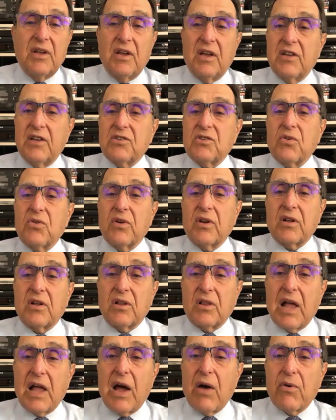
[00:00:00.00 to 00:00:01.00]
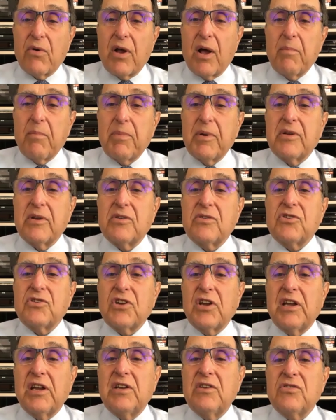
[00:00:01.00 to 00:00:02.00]
it's going to cloud up and
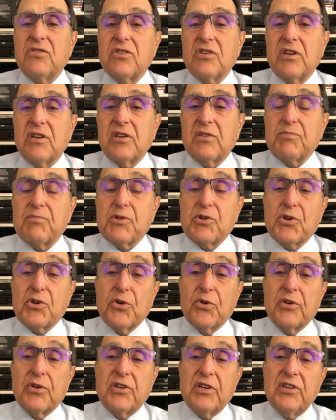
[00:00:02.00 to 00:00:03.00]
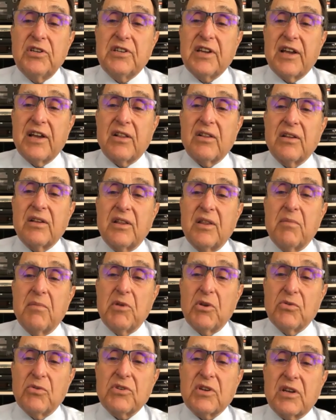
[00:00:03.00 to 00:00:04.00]
change and obscure detail in the
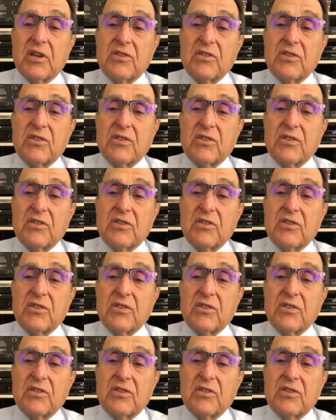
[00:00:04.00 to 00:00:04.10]
music.